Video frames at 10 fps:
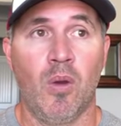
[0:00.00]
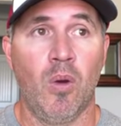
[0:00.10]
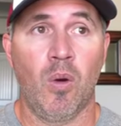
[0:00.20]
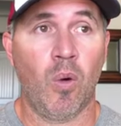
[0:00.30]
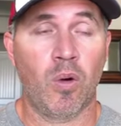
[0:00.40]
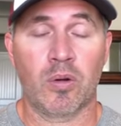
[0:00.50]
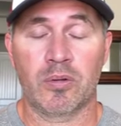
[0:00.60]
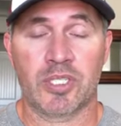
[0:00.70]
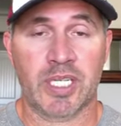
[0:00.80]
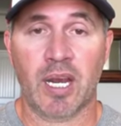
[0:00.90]
or
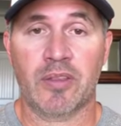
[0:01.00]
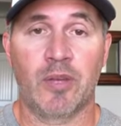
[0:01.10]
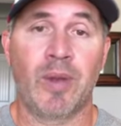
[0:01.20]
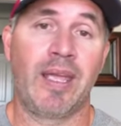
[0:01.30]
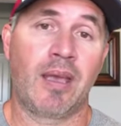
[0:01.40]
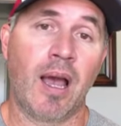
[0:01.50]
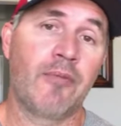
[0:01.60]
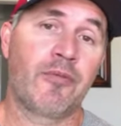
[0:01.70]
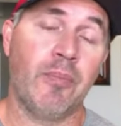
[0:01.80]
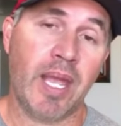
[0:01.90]
share the rate
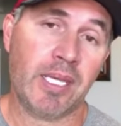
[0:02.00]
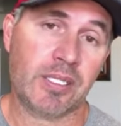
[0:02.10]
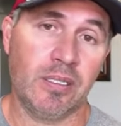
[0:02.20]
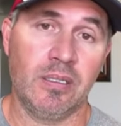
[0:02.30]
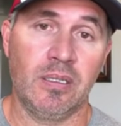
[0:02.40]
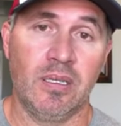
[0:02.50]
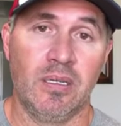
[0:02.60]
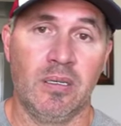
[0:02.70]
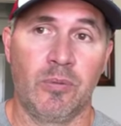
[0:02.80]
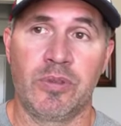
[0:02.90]
confirmation
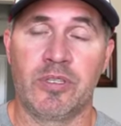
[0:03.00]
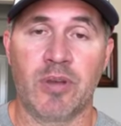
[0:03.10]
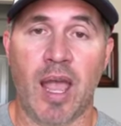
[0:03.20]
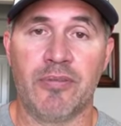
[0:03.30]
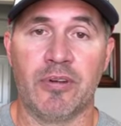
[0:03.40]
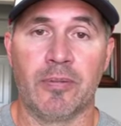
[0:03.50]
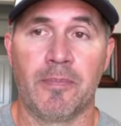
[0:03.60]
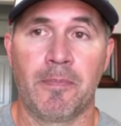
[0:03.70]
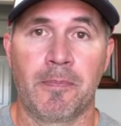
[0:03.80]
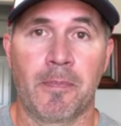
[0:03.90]
with the driver,
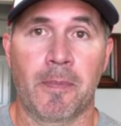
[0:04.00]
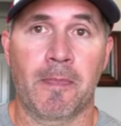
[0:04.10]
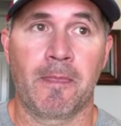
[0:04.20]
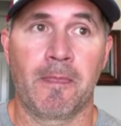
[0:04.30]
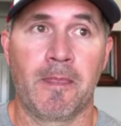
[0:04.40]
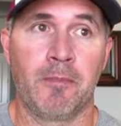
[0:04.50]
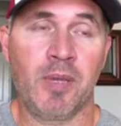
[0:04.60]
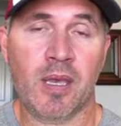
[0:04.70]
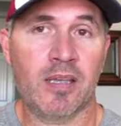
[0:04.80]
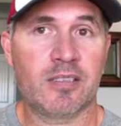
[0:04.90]

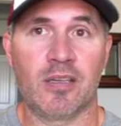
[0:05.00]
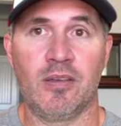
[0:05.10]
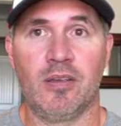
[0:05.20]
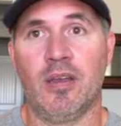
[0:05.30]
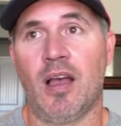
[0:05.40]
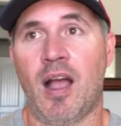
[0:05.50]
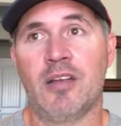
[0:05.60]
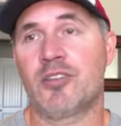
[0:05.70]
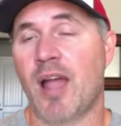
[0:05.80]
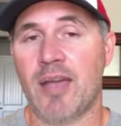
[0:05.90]
because our
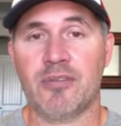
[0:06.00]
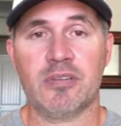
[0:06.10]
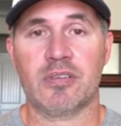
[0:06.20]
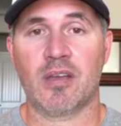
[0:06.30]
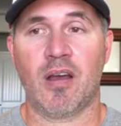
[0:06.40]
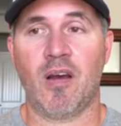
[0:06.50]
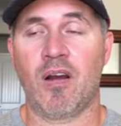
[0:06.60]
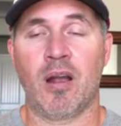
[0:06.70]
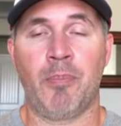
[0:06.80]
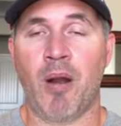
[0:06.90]
drivers
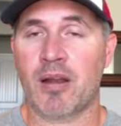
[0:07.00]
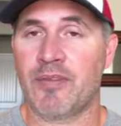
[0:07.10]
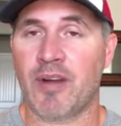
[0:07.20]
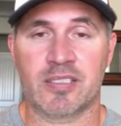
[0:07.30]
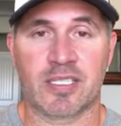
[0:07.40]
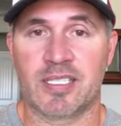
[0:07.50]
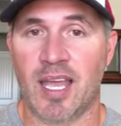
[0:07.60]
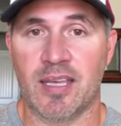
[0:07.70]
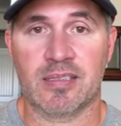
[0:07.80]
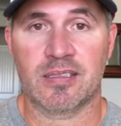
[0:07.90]
are a part of our
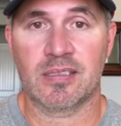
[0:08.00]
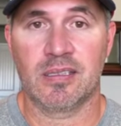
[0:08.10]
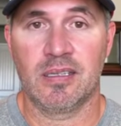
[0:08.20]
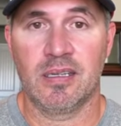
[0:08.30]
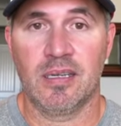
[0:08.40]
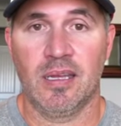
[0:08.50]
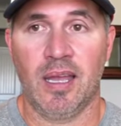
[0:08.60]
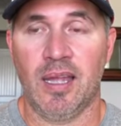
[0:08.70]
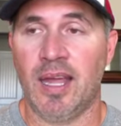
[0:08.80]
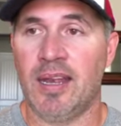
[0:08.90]
success.
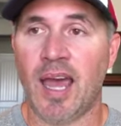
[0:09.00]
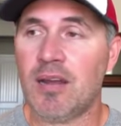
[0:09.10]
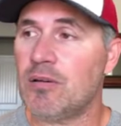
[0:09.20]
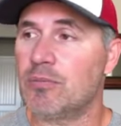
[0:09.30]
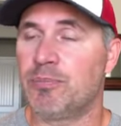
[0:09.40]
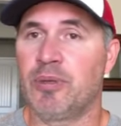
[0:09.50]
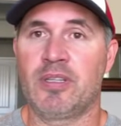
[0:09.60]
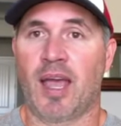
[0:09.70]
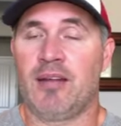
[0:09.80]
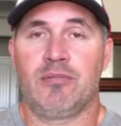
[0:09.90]
And I
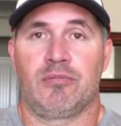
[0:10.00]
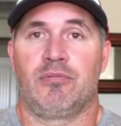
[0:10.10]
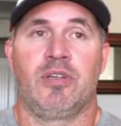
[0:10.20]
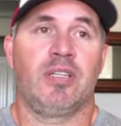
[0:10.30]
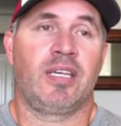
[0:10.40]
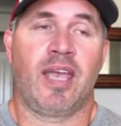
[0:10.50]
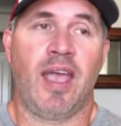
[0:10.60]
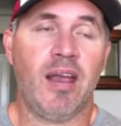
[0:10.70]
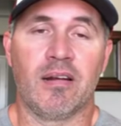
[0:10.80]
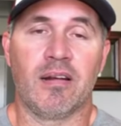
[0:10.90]
don't really
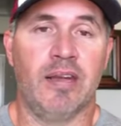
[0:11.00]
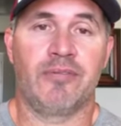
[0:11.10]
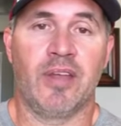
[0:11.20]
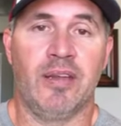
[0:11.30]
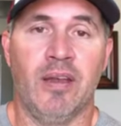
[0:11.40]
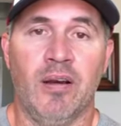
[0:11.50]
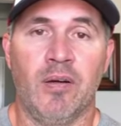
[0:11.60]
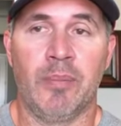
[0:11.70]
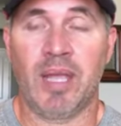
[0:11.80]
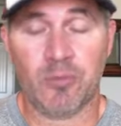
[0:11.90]
care if they know.
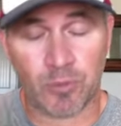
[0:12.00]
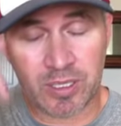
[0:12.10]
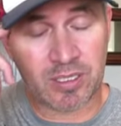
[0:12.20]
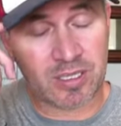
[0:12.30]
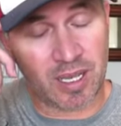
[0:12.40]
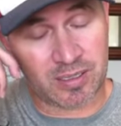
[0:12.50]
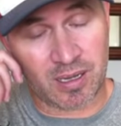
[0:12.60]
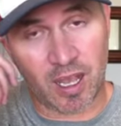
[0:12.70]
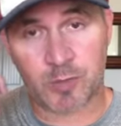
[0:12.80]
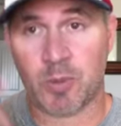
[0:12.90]
I mean, we discuss
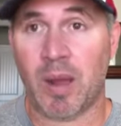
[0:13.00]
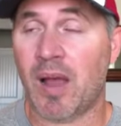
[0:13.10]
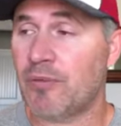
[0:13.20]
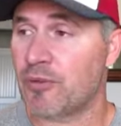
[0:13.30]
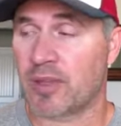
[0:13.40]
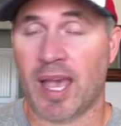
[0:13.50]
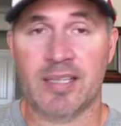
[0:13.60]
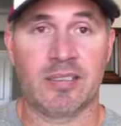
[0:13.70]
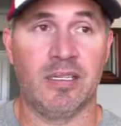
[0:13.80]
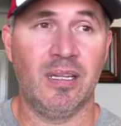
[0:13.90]
cost per mile for the
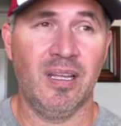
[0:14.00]
guys that